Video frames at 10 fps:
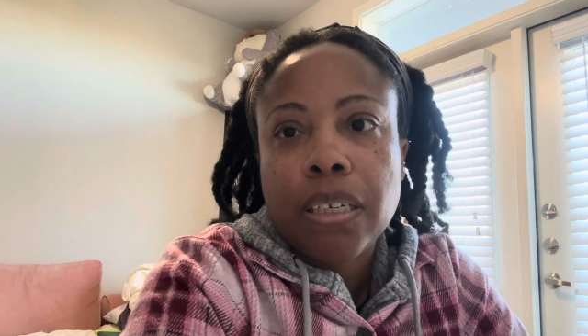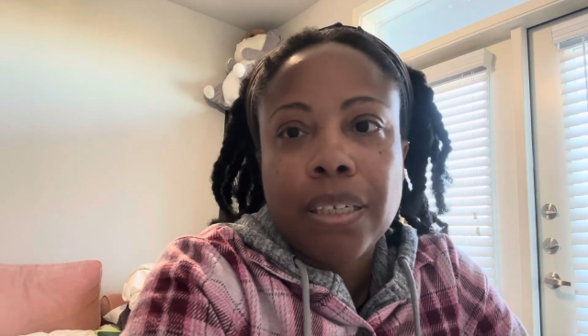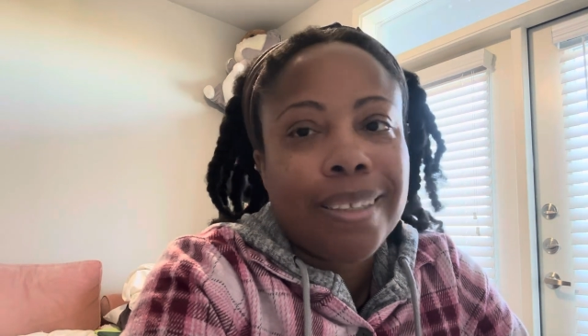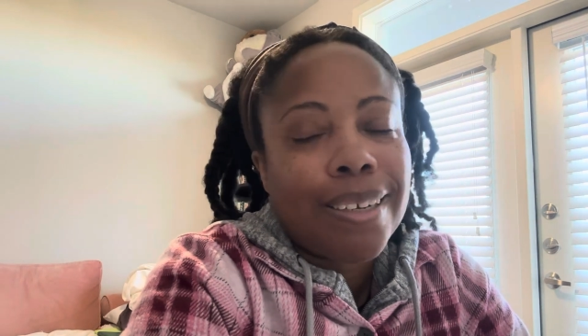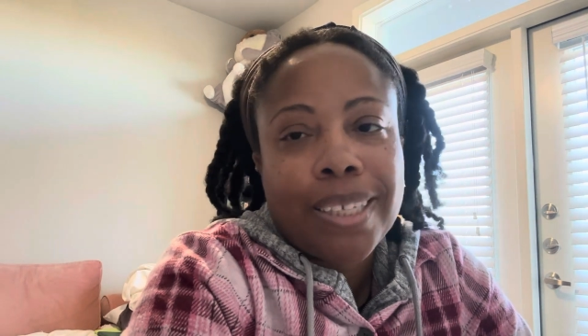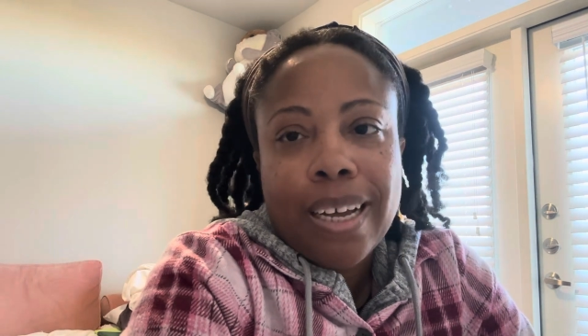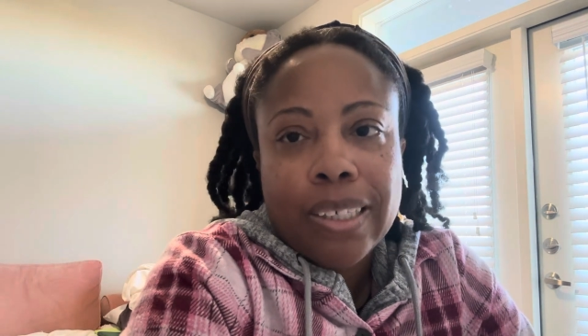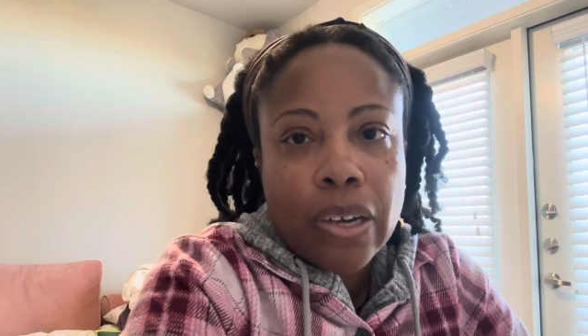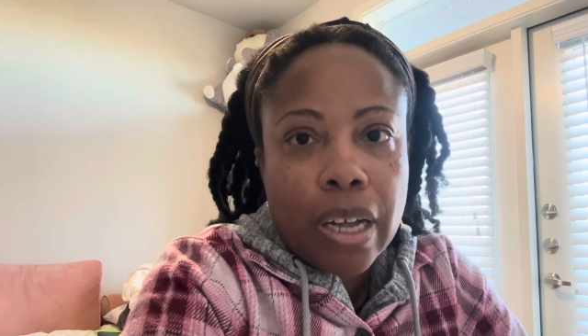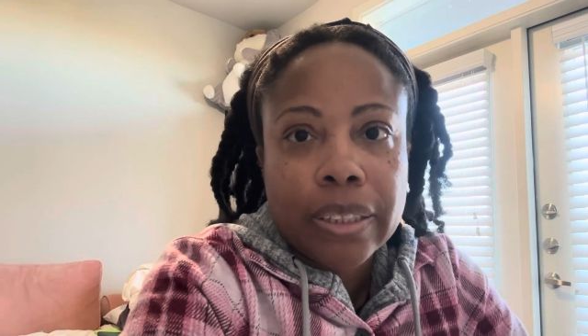You know, y'all
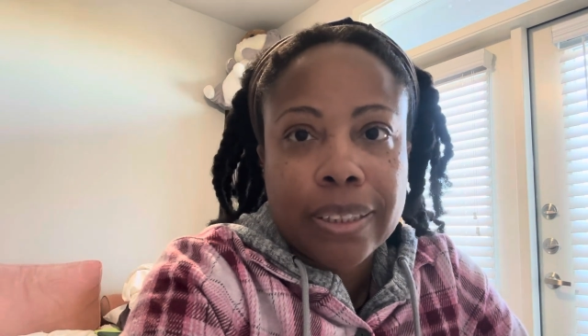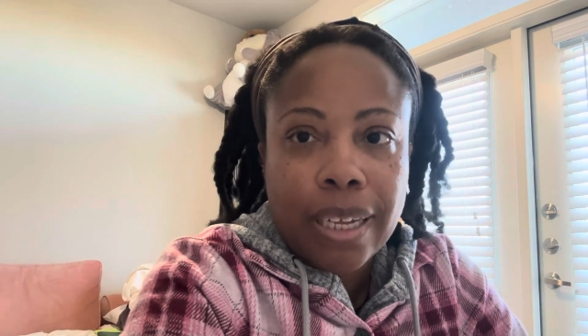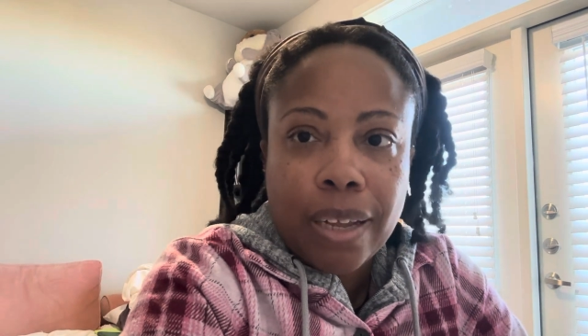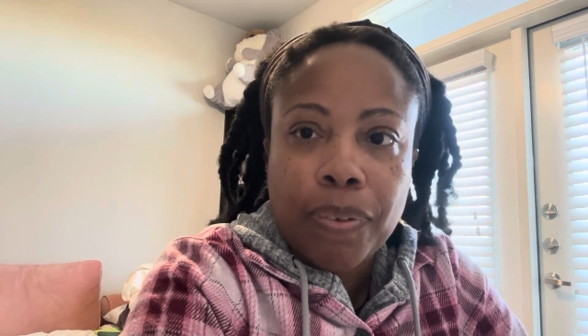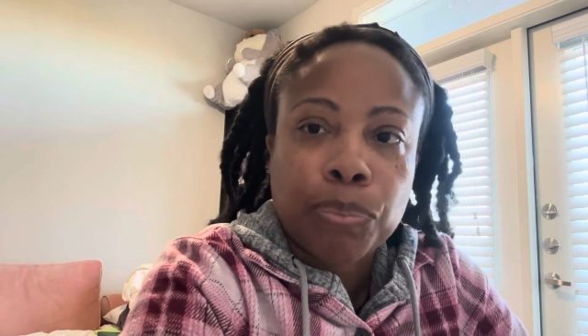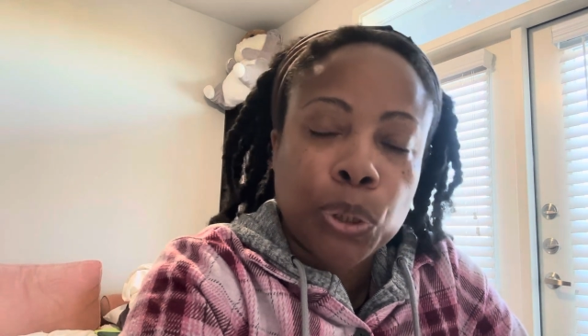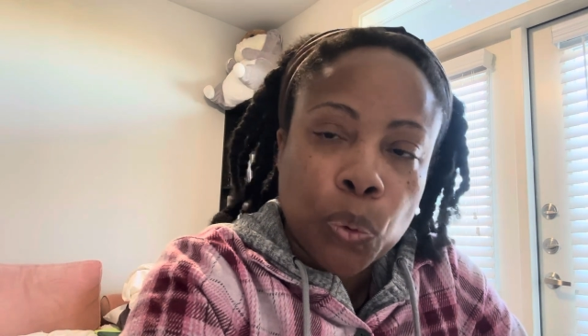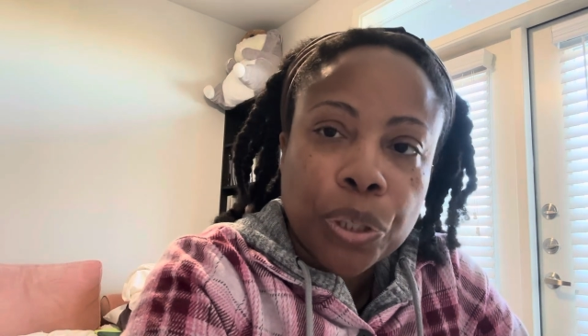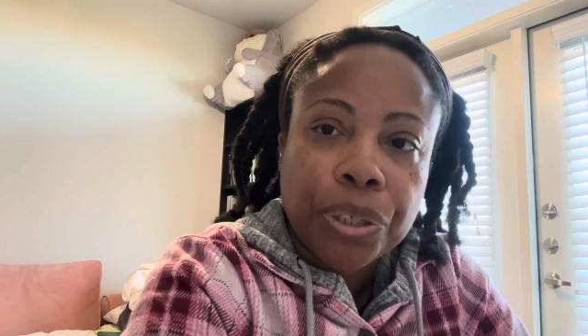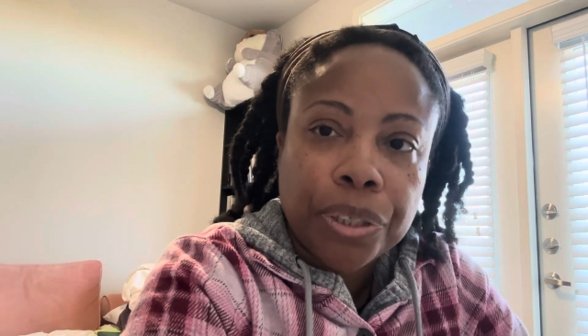know all this stuff, I'm sure.